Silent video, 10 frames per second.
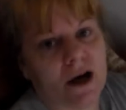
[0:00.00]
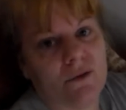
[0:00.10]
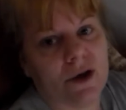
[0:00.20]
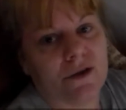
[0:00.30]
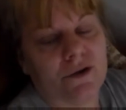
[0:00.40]
that
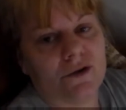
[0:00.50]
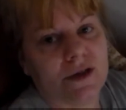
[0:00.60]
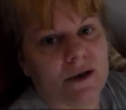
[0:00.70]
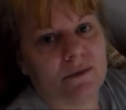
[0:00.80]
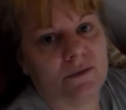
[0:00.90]
I went through
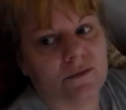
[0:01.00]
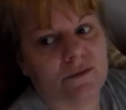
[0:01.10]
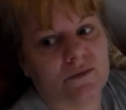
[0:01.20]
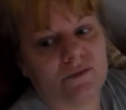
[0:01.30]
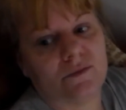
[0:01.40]
some
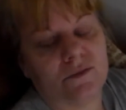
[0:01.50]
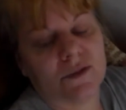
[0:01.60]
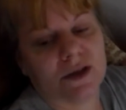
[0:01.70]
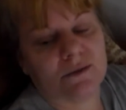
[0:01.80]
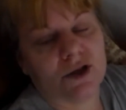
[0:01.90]

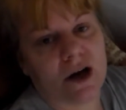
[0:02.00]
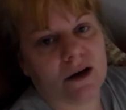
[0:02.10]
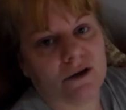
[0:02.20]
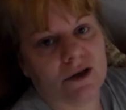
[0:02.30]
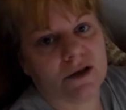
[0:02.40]

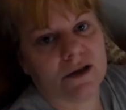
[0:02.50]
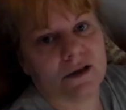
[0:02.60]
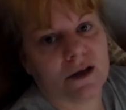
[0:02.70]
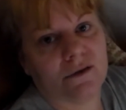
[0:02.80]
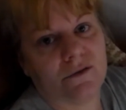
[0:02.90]
childhood
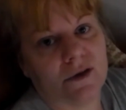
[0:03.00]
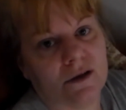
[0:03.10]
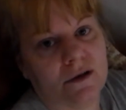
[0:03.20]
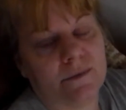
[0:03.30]
stuff,